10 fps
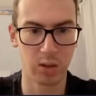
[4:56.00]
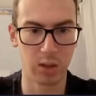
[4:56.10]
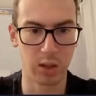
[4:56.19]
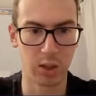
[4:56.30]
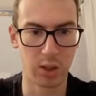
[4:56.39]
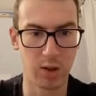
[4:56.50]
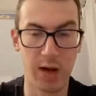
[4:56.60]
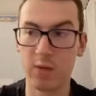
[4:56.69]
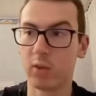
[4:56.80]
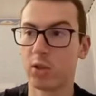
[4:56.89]
Uh,
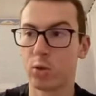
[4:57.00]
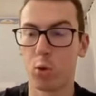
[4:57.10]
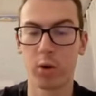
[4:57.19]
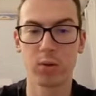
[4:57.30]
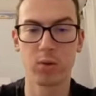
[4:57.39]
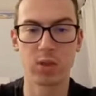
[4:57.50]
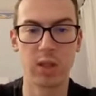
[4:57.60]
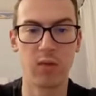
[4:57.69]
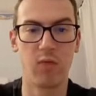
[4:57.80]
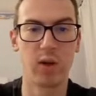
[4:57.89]
I even talked to the
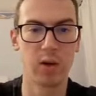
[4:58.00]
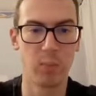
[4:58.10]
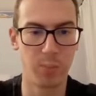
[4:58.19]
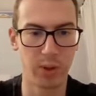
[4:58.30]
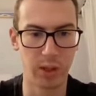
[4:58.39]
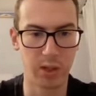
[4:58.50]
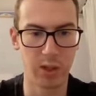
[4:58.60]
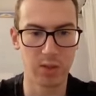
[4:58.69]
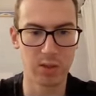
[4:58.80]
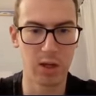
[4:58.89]
developer,
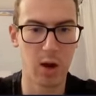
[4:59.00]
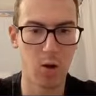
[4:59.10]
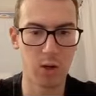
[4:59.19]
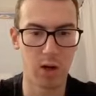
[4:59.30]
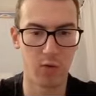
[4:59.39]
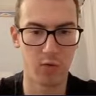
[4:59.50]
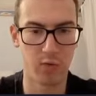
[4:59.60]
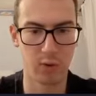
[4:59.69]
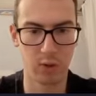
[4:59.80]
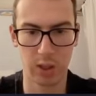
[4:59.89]
the owner of
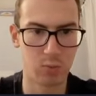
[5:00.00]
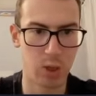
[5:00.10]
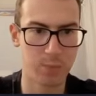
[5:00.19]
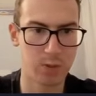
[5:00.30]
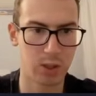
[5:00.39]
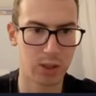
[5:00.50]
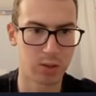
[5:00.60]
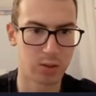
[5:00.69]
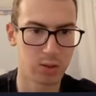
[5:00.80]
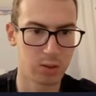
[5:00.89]
a uh,
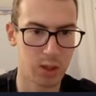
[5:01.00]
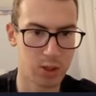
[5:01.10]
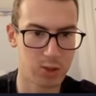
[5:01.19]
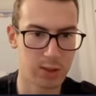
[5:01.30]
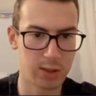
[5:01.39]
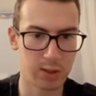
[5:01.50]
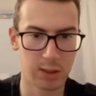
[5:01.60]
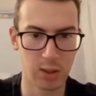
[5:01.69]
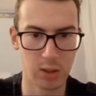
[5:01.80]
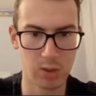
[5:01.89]
website, actually
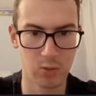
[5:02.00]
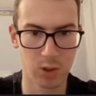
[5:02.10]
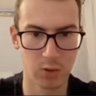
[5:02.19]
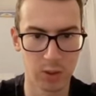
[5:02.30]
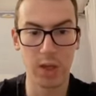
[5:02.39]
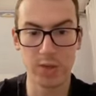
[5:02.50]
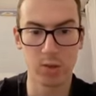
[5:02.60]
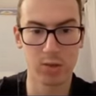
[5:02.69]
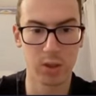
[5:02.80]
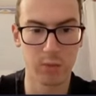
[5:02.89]
indicated as well. That's
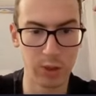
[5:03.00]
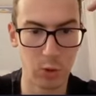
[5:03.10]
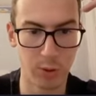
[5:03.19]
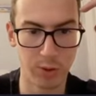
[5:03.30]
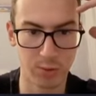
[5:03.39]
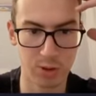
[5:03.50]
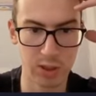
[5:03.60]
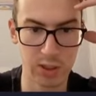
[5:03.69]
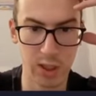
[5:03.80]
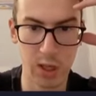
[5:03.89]
not something you want to see.